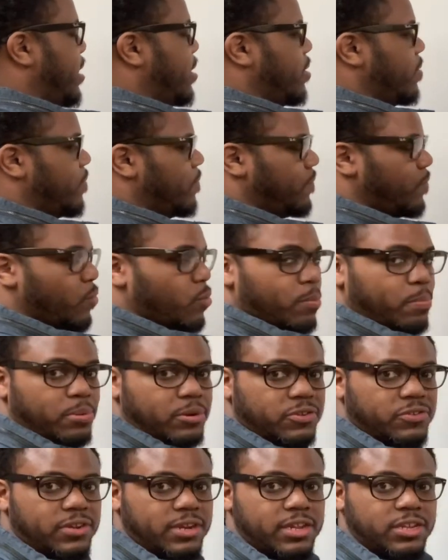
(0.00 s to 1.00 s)
for a
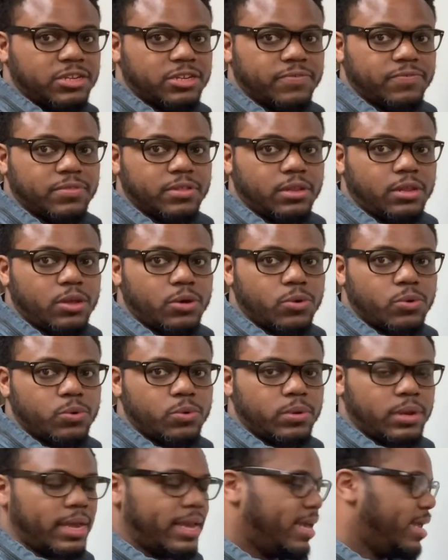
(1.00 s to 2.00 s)
percentage of the
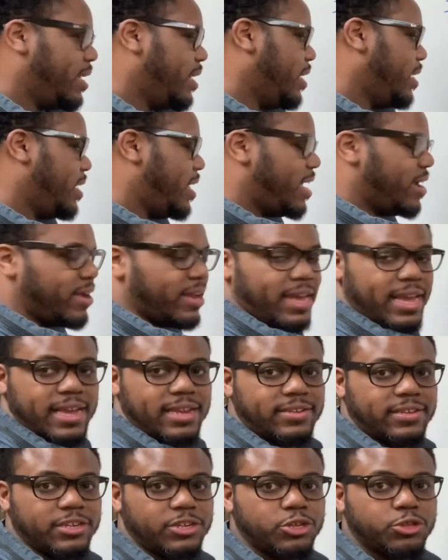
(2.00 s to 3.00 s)
load, and in their
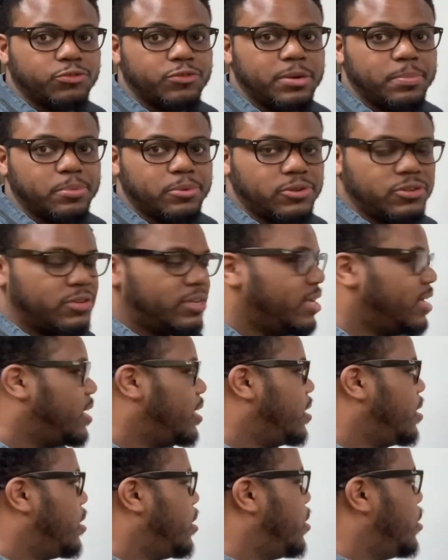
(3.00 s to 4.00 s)
case it's 3%,
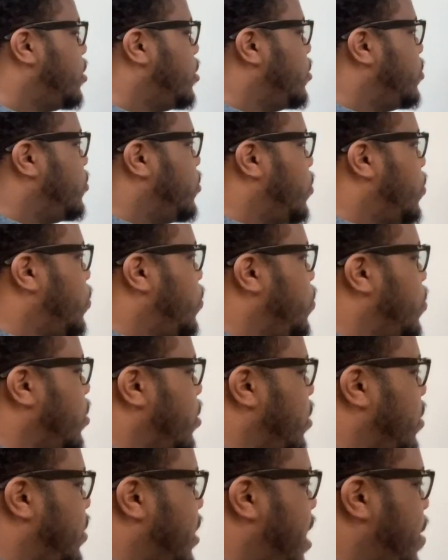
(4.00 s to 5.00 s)
so
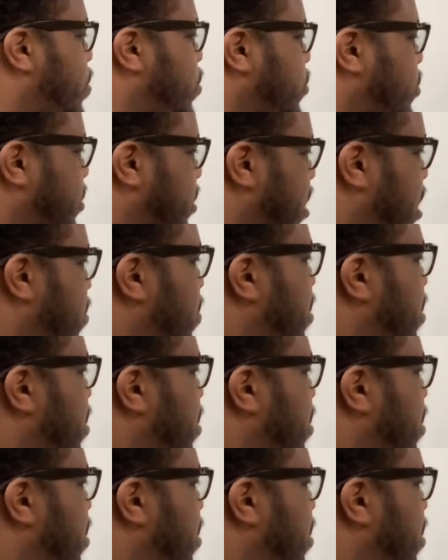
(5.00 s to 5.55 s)
they will send me